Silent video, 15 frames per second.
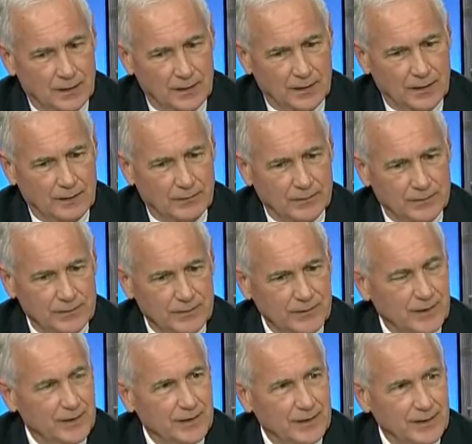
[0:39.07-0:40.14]
Kevin
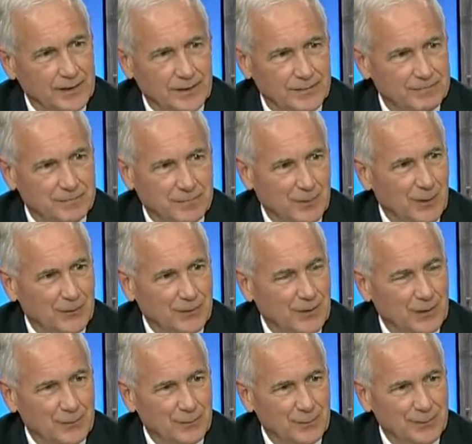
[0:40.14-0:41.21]
said he thought
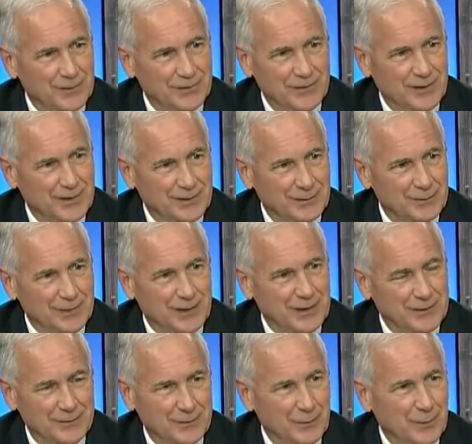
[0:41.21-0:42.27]
that was
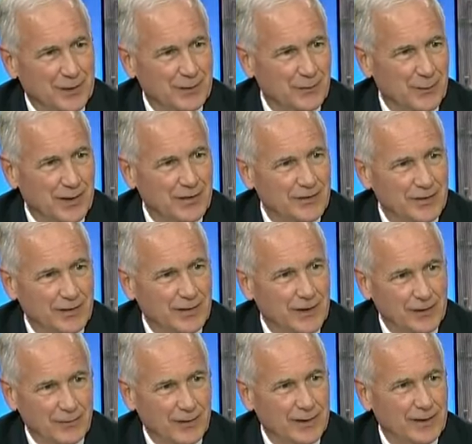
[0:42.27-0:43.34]
not the right direction to
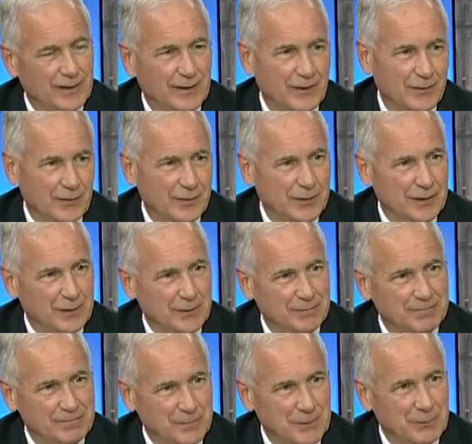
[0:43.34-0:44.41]
take right now, so
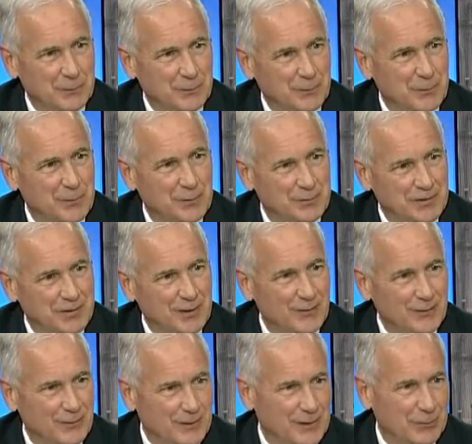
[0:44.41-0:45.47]
he withdrew
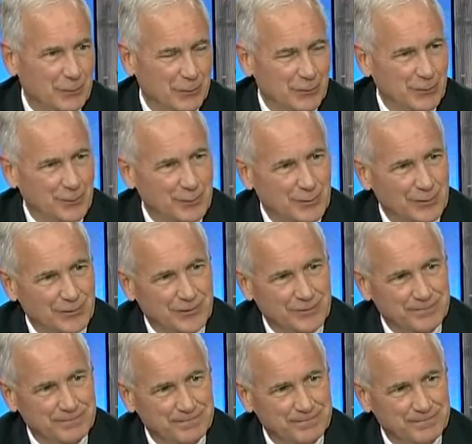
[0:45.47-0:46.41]
himself, and I withdrew the motion.